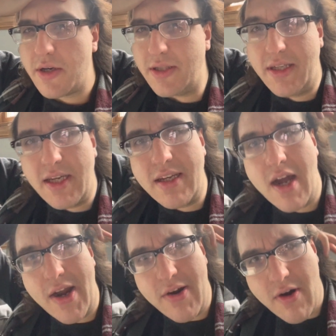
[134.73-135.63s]
seeking
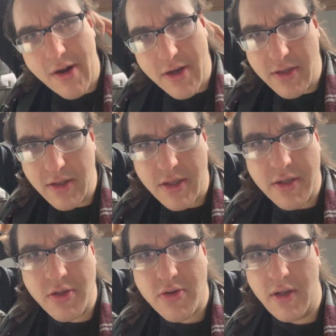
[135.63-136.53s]
hierarchical
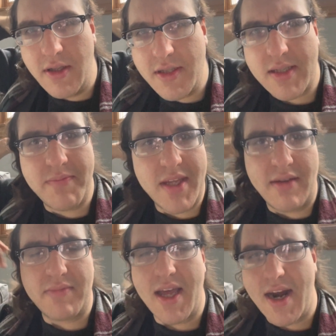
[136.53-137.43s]
control,
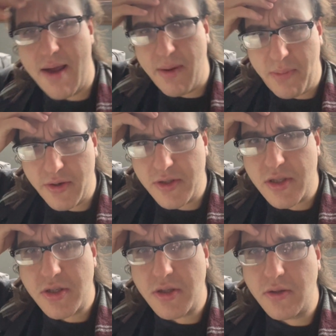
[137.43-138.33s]
something that I'm
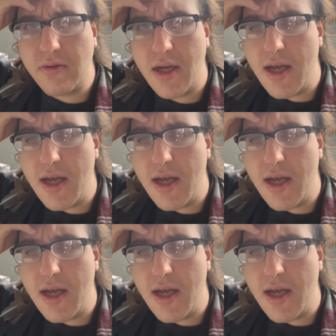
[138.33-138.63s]
opposed to.